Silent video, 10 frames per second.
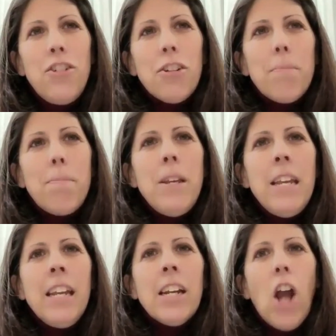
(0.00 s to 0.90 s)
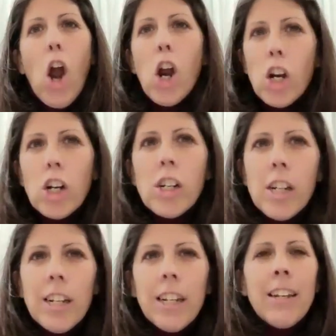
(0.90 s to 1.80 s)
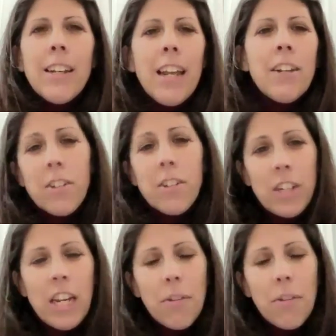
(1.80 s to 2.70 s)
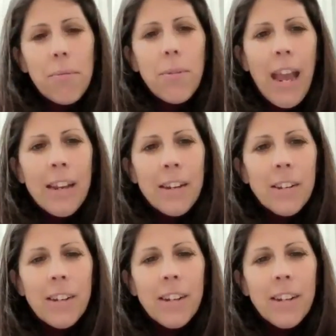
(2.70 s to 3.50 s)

just being heard and seen through that,